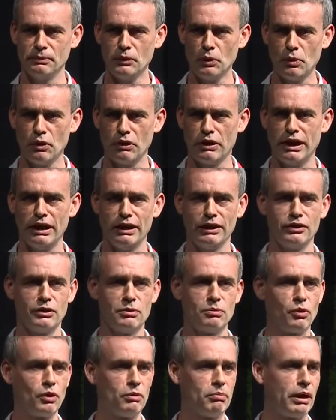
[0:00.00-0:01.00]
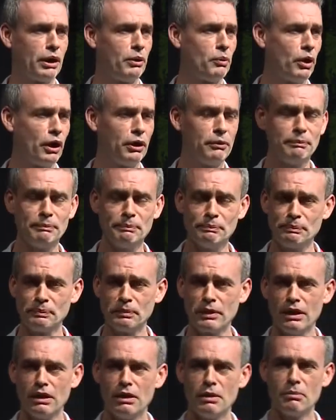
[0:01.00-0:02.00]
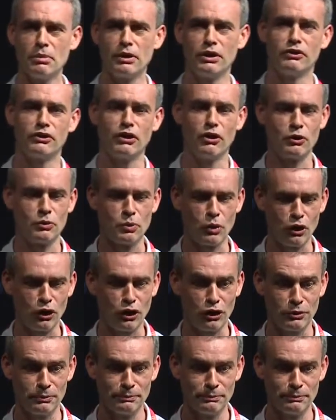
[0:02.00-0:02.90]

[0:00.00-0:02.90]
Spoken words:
we're killing them one by one. But it's hard work.